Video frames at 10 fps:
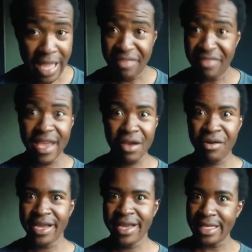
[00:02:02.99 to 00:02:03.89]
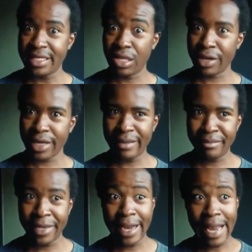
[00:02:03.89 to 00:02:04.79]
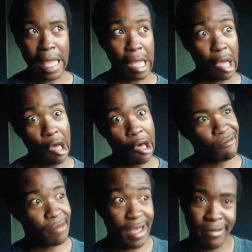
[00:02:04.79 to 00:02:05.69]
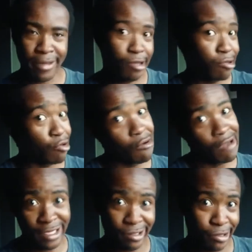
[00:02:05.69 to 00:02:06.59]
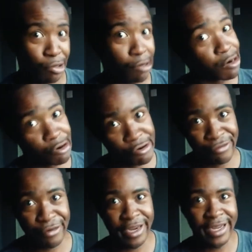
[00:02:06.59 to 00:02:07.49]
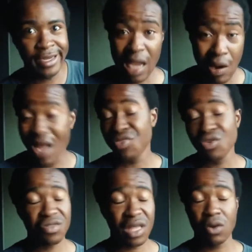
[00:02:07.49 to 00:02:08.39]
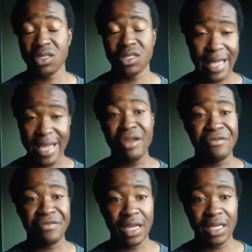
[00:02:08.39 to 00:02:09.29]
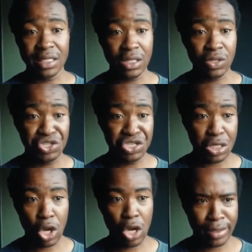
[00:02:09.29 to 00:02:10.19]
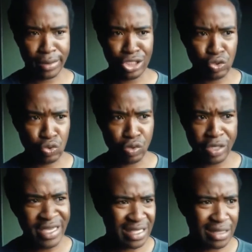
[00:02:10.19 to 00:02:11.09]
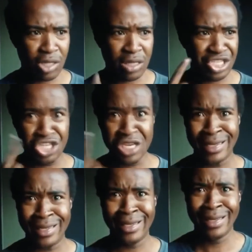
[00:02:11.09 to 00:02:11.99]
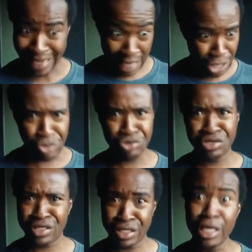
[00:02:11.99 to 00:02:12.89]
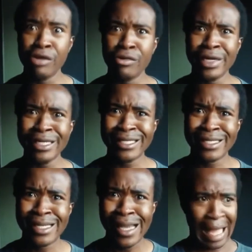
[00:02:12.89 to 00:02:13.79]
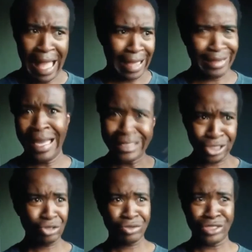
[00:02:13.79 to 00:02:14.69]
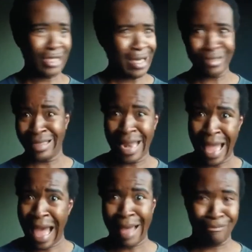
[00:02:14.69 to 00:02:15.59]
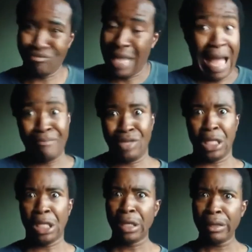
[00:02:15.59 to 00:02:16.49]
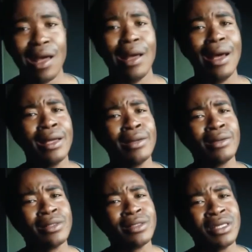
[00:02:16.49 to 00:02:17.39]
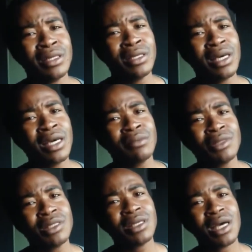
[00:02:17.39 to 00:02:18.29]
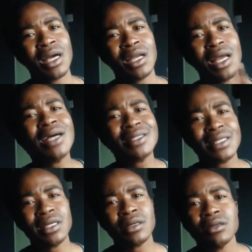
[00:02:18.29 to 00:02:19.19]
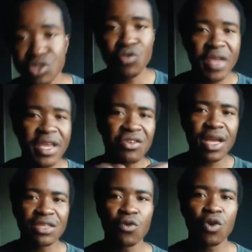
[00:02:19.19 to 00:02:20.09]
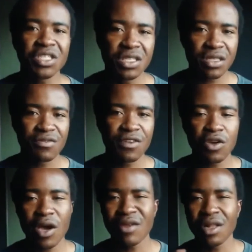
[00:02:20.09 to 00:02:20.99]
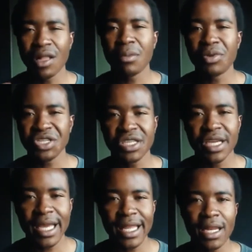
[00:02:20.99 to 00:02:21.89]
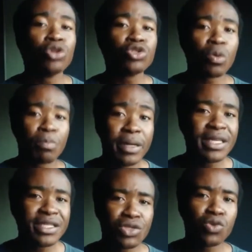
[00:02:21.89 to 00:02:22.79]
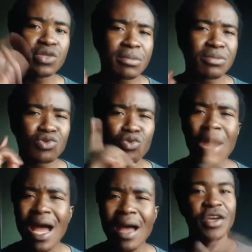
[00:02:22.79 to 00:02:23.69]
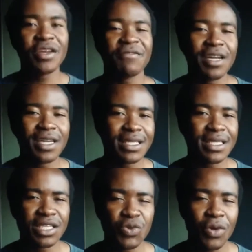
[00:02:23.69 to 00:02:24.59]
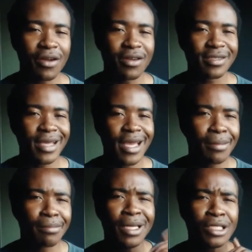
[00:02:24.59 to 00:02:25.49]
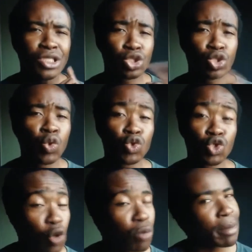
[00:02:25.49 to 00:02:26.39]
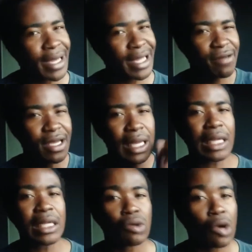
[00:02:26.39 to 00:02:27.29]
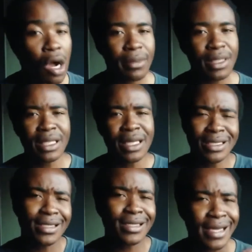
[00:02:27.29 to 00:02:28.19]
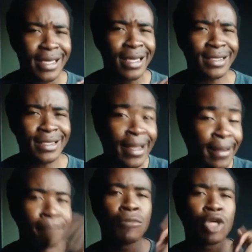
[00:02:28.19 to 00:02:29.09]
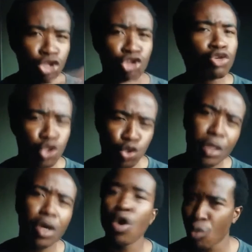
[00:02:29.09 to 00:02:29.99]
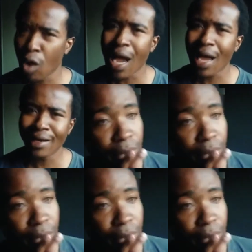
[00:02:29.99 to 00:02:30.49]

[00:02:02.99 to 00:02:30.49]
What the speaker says: And there he is looking at me like, oh baby, you know I took your girlfriend. Now I thought that was the end of it until she got to kiss him on the cheek. Are you serious? Can't you see that I'm here? So thank you guys for watching this video. I really appreciate it. Also, please do subscribe. If you had fun listening to what I was saying, please do show by giving it a little comment there. Just say, Kingsley, you're doing all right.